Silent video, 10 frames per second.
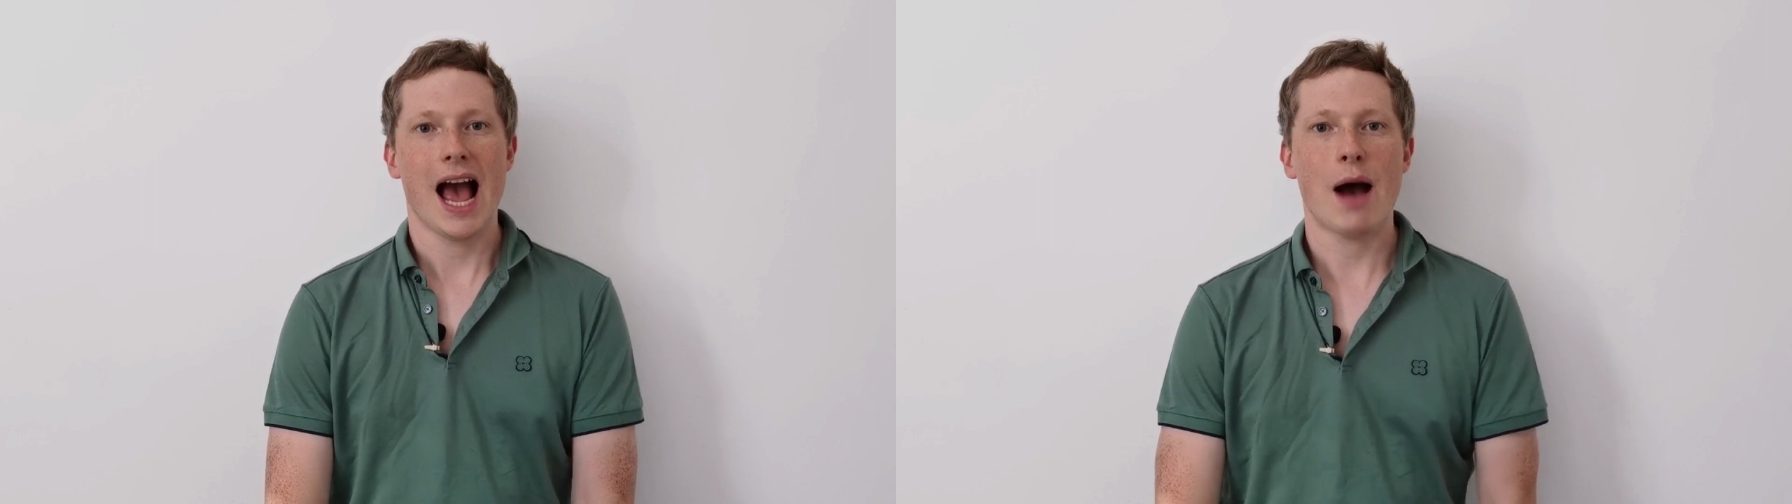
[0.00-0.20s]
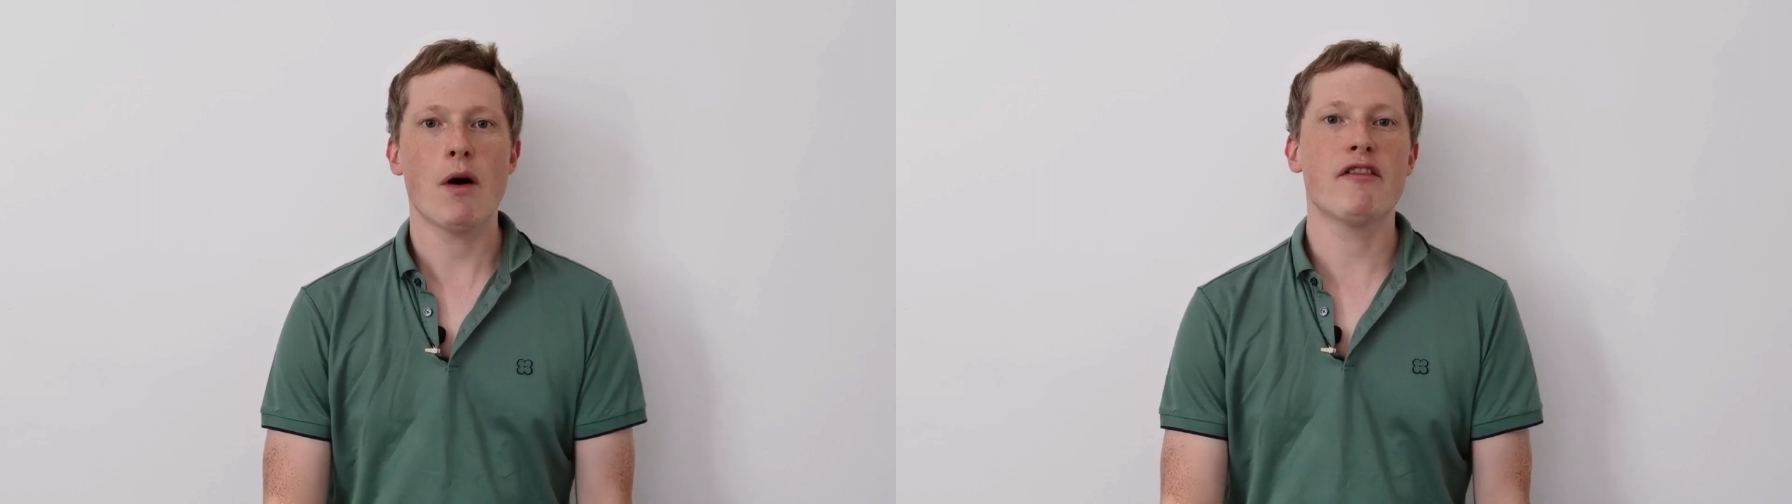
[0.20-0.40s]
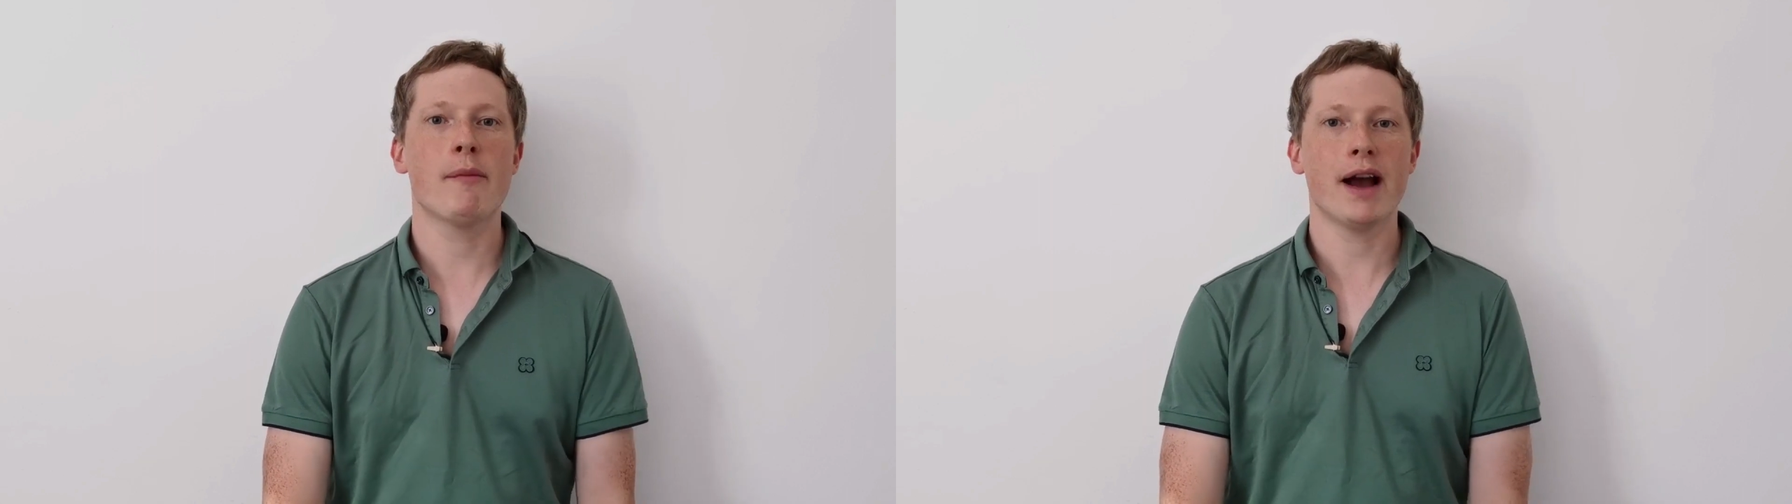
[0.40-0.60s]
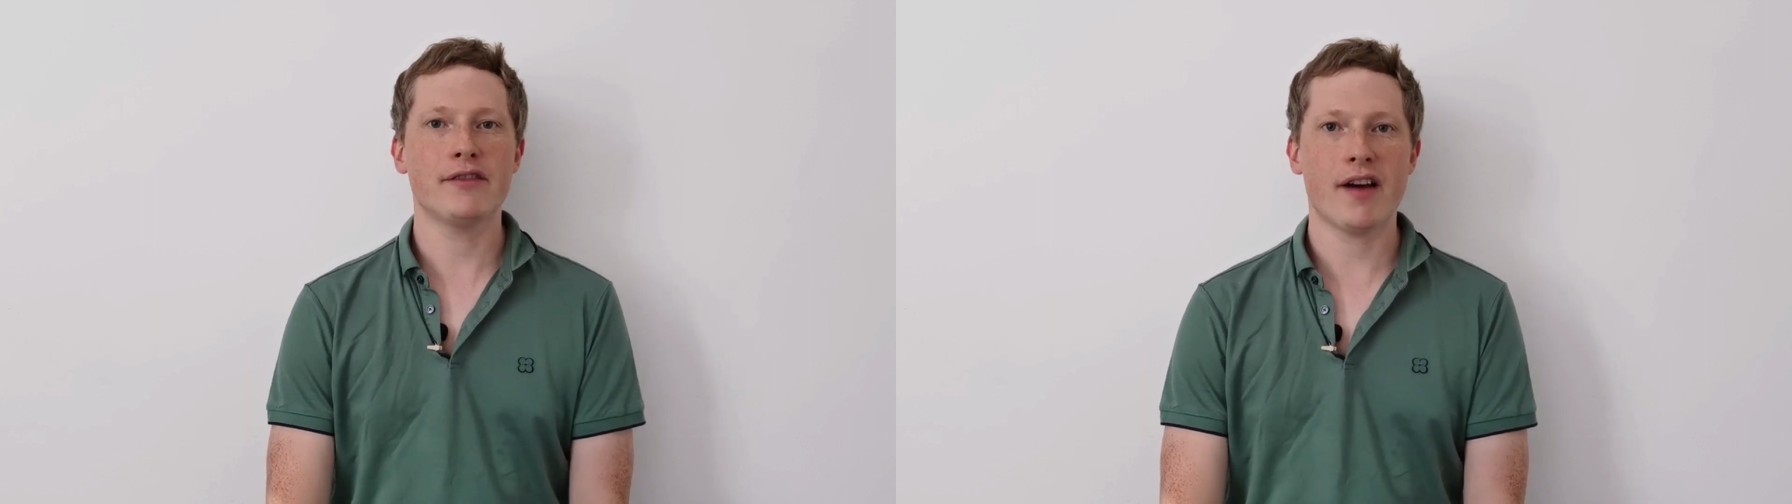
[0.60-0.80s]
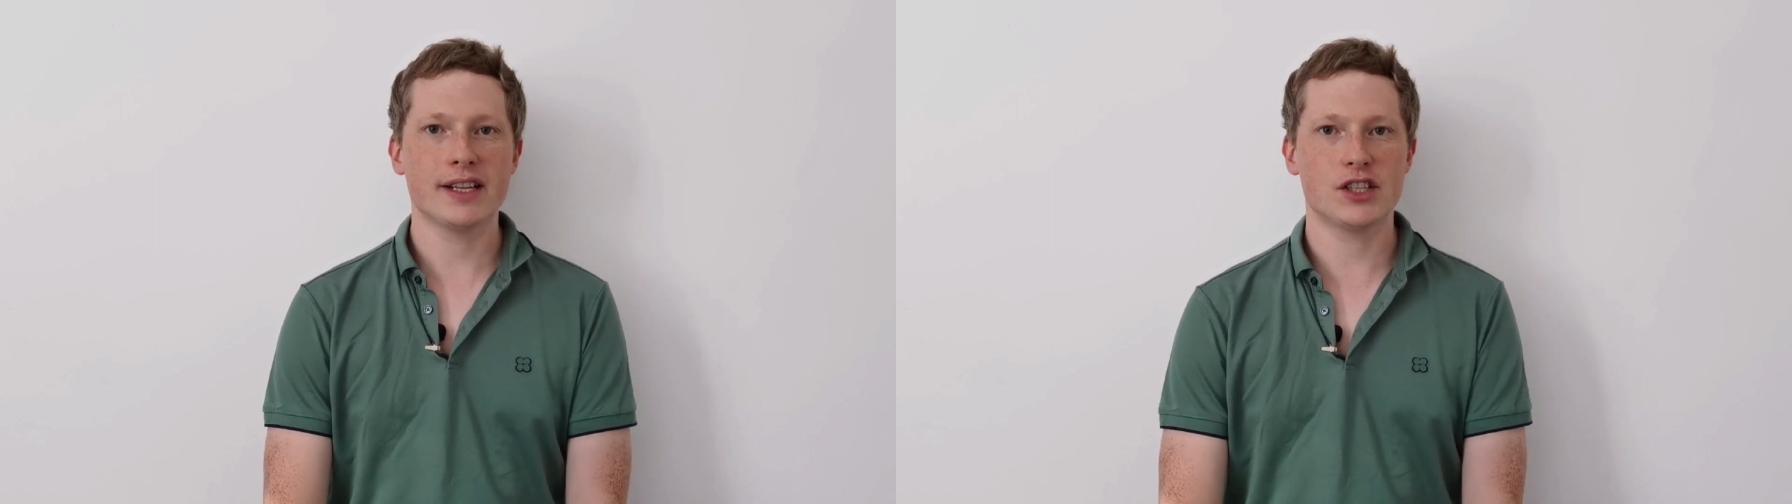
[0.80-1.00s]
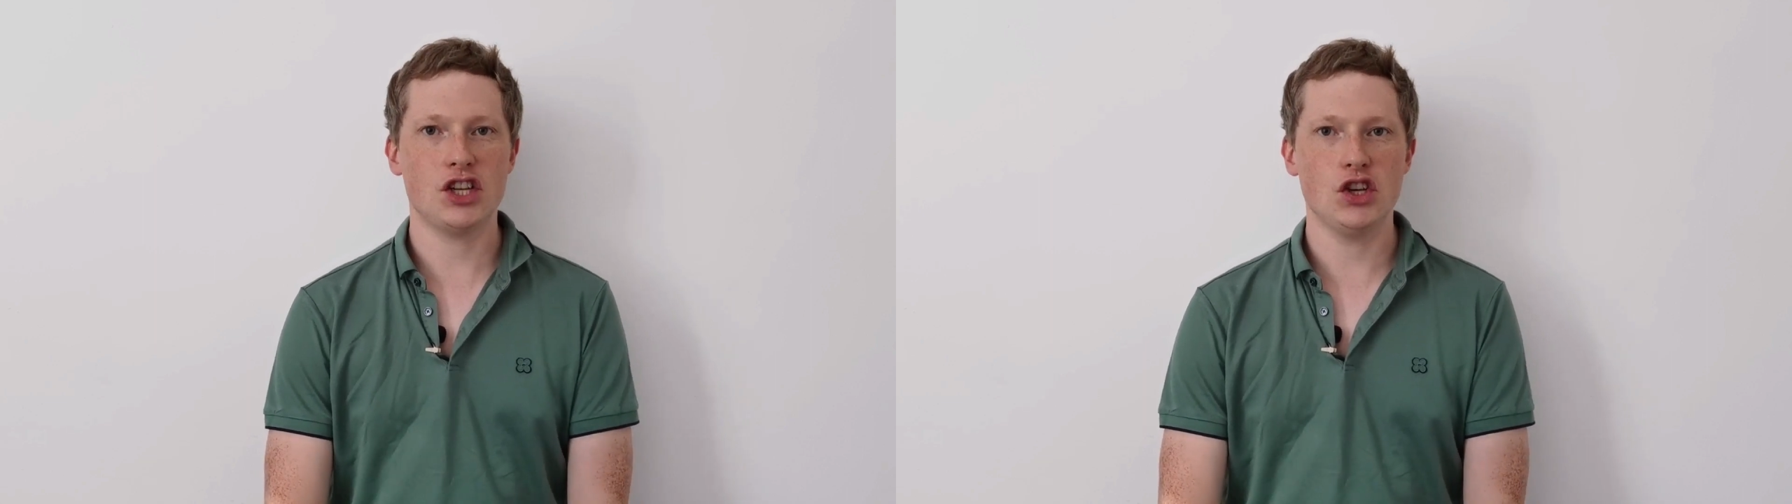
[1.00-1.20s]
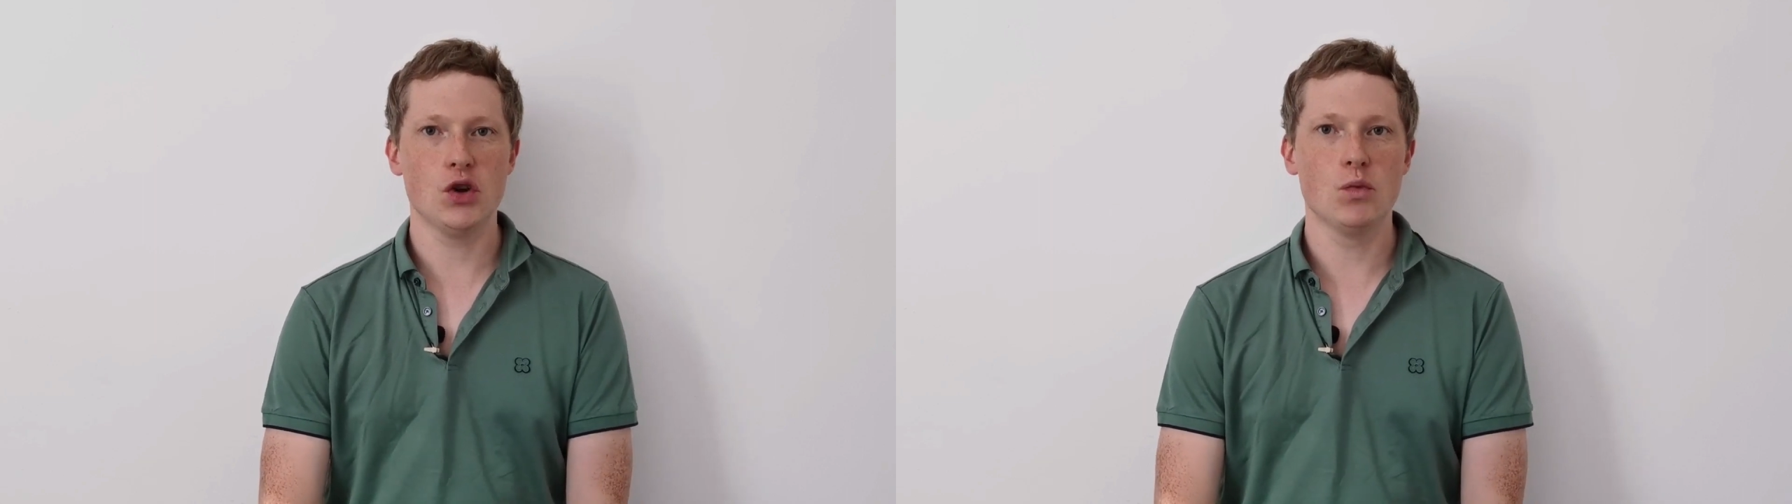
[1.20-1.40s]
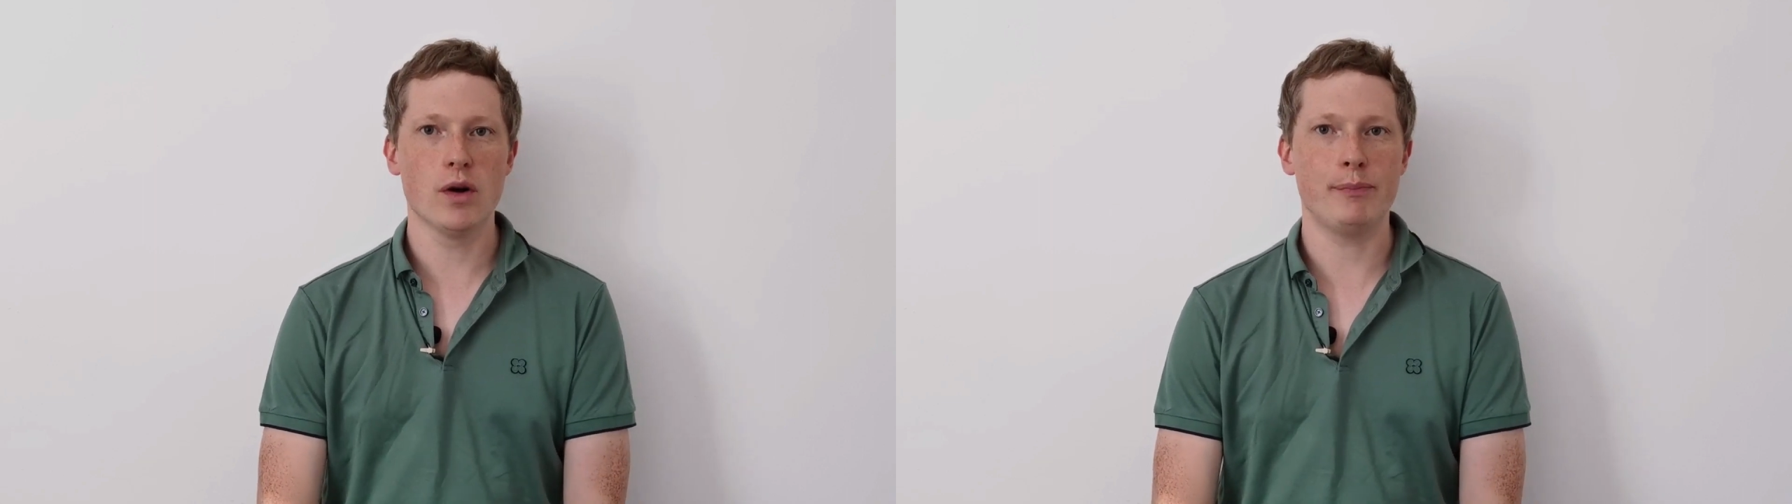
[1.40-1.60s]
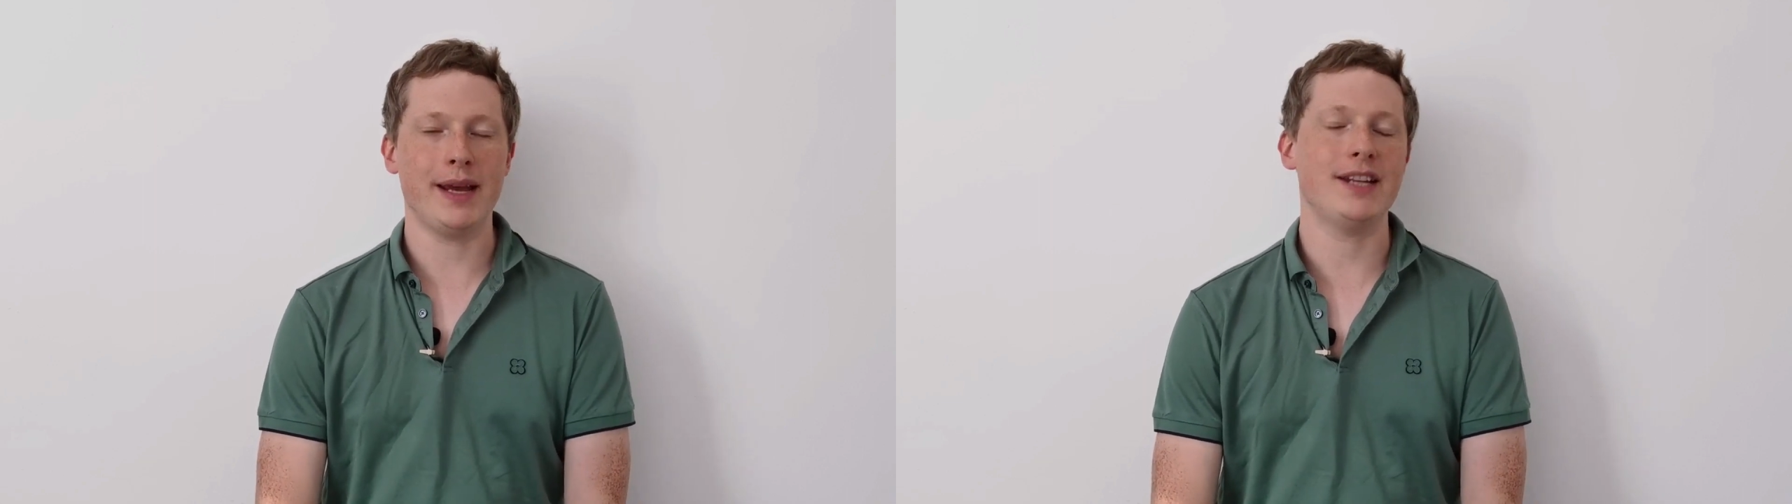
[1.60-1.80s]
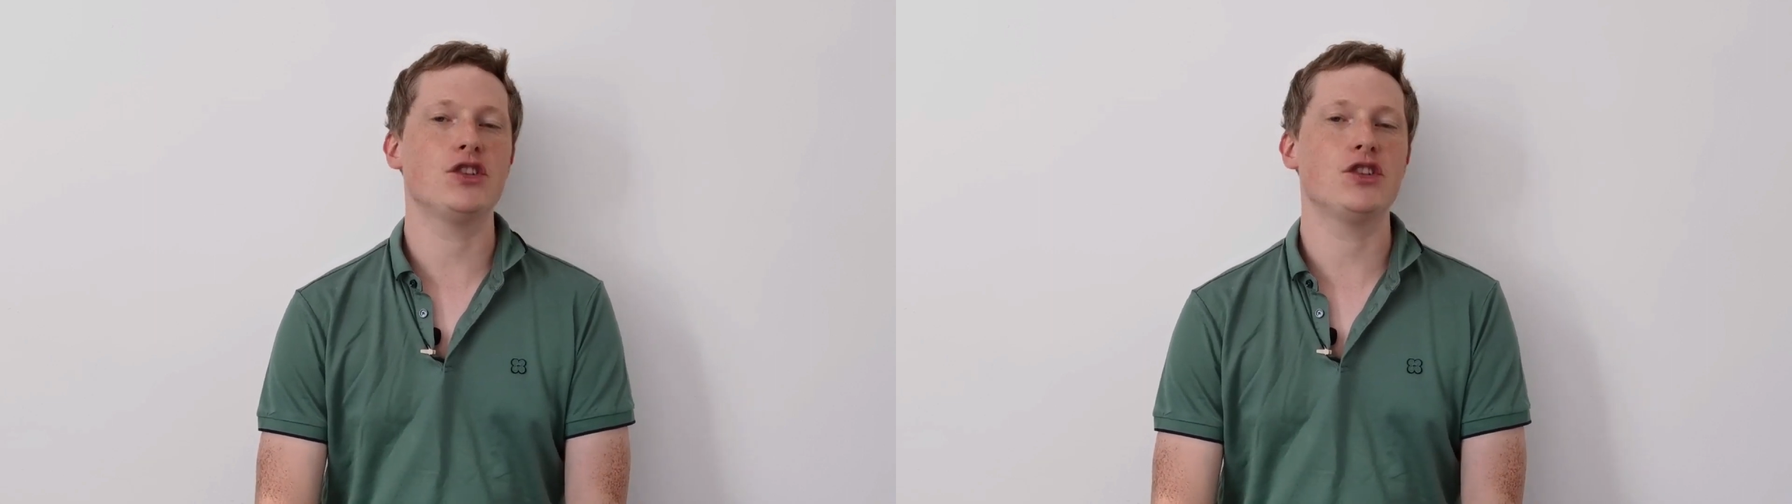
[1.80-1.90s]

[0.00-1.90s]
However, my advice to you would be